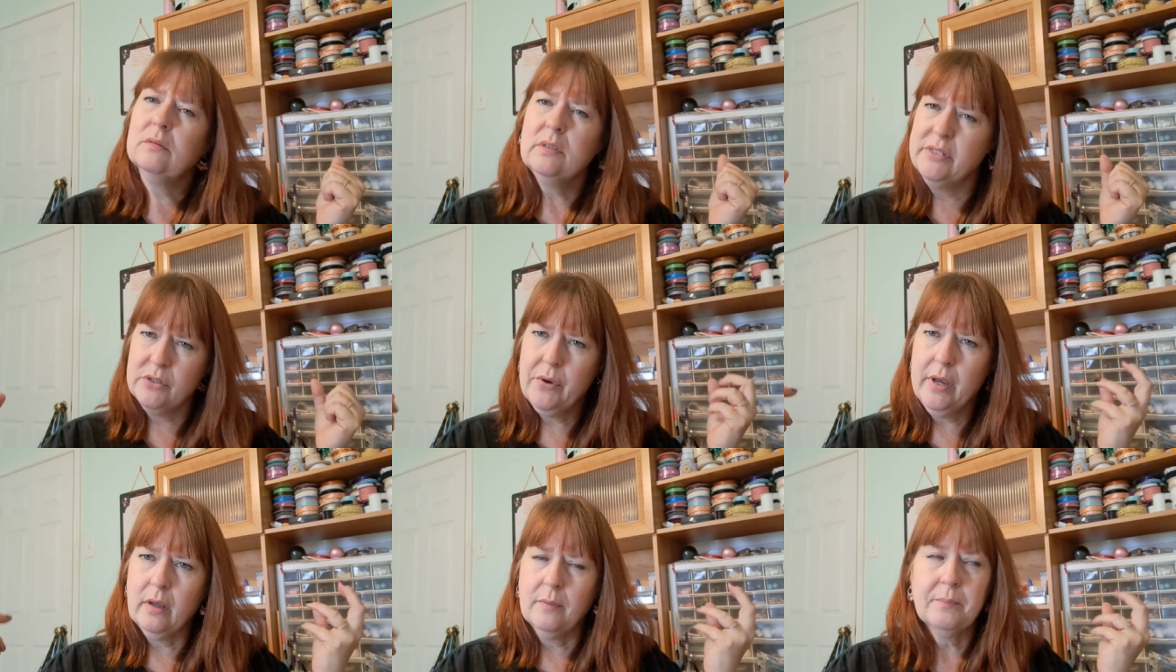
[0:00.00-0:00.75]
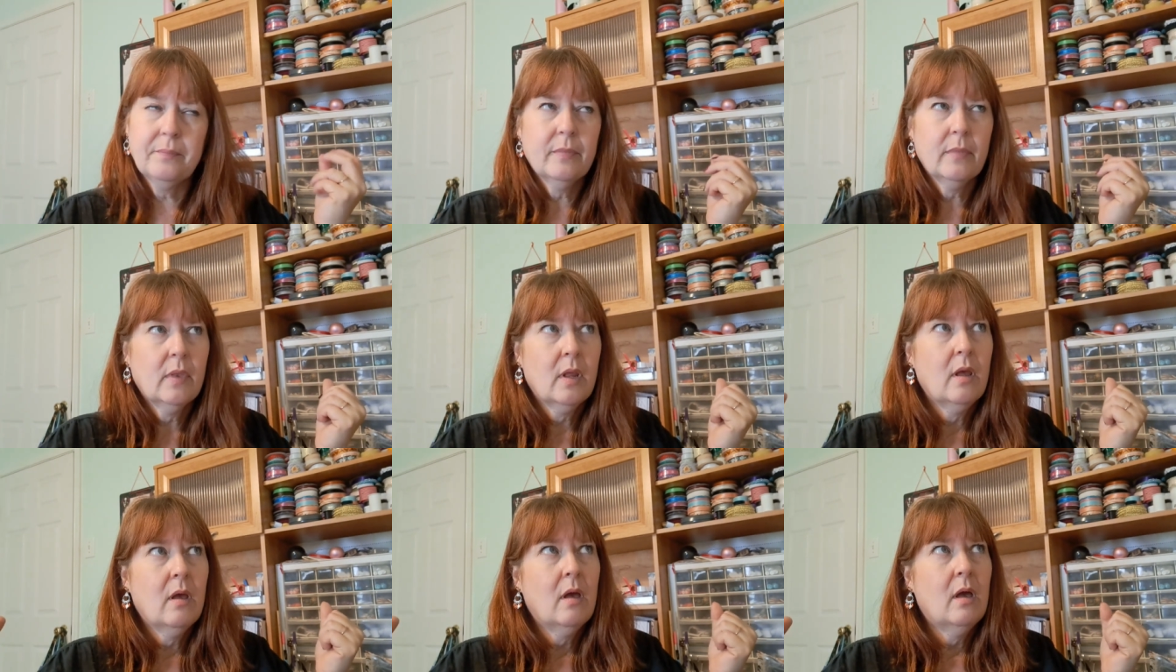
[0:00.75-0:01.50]
It's okay.
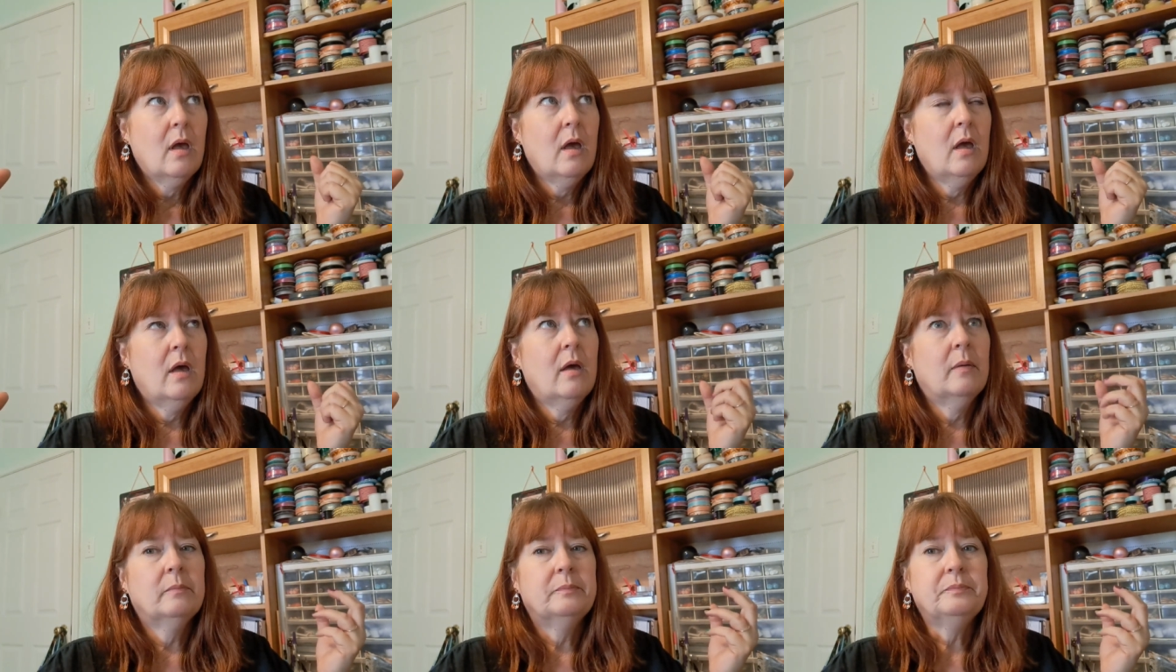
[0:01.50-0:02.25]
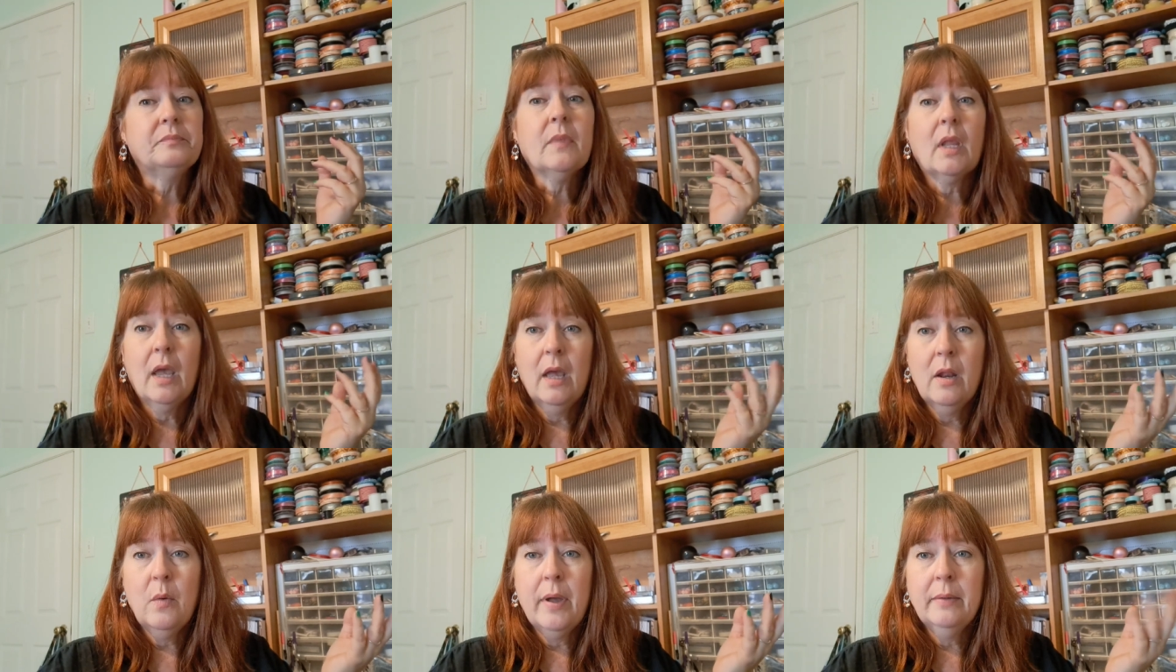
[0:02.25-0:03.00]
Um,
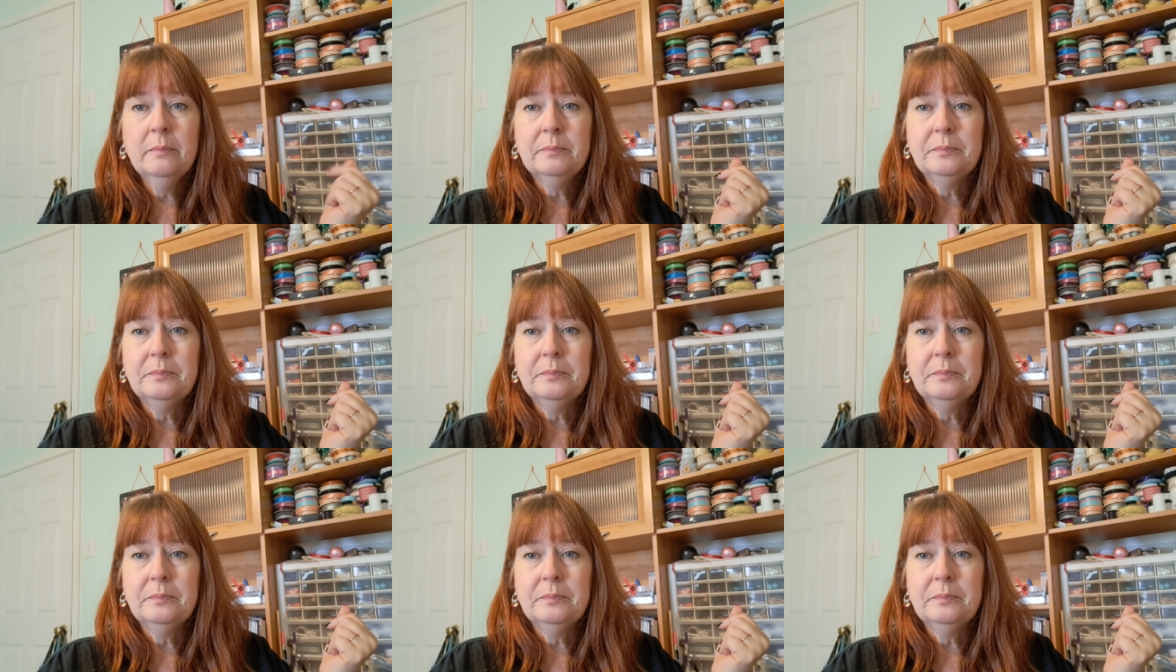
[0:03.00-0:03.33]
anyway,